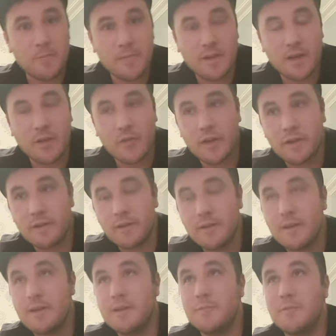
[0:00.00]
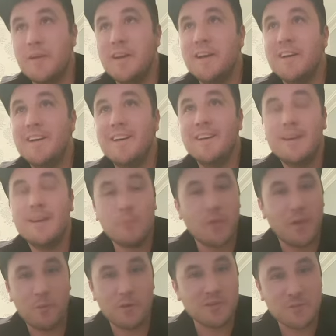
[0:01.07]
And then, but
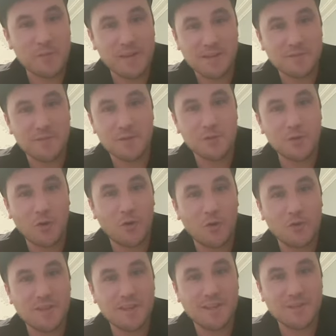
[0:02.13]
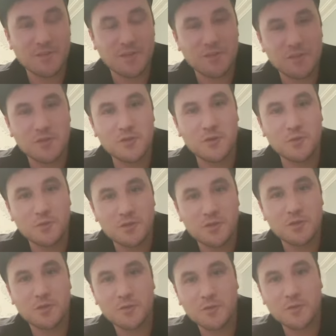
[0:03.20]
that wasn't the biggest fish caught there, so that just goes to
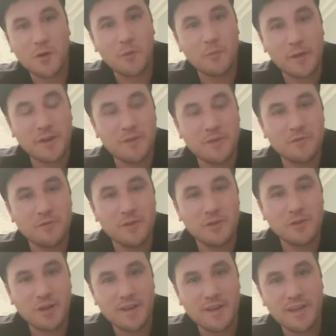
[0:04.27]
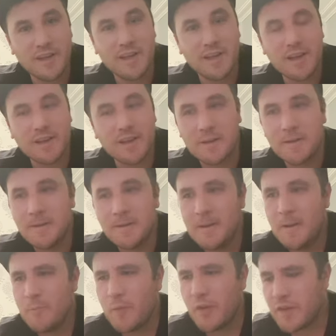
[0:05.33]
show you how big the fish are in Kilkenny.
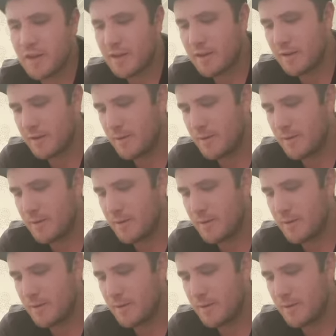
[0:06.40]
But I think